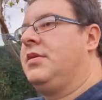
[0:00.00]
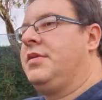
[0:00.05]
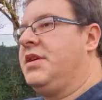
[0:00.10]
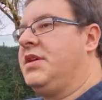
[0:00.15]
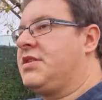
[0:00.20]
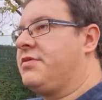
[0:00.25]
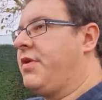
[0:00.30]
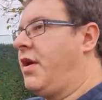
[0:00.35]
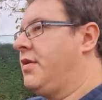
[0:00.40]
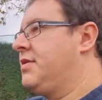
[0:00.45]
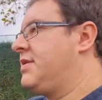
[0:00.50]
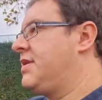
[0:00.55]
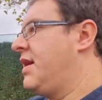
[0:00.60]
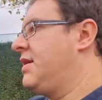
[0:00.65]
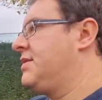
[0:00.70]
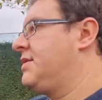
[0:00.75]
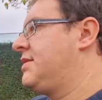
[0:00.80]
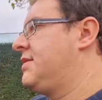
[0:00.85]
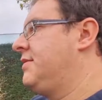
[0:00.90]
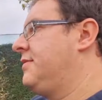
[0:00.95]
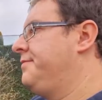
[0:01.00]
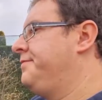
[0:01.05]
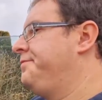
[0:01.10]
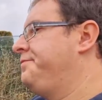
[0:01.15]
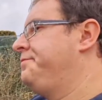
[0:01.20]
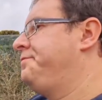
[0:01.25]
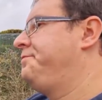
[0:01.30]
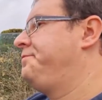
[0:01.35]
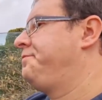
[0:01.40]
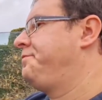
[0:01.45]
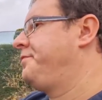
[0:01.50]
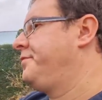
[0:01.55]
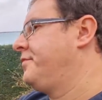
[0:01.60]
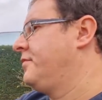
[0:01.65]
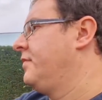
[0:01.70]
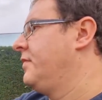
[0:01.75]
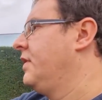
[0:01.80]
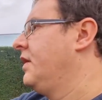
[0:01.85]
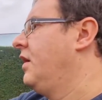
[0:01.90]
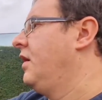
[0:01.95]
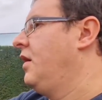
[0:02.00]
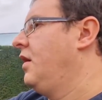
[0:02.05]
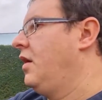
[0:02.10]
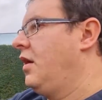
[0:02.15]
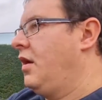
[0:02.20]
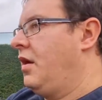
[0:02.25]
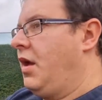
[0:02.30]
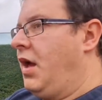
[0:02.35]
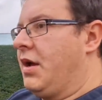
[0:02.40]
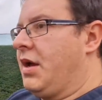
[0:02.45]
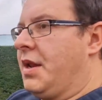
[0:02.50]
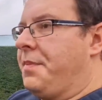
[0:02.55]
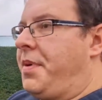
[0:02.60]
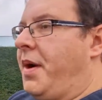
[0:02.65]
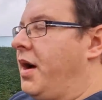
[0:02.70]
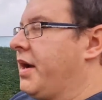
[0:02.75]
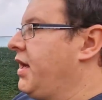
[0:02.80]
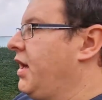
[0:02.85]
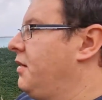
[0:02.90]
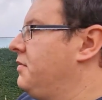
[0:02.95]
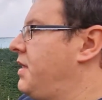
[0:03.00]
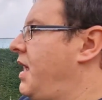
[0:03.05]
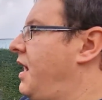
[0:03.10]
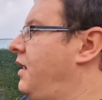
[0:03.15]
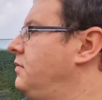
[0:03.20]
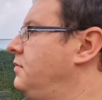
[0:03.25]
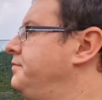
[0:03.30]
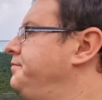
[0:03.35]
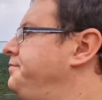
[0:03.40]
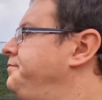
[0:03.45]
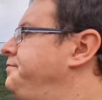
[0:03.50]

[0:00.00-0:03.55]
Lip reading: this road test. I'm going to park it up now.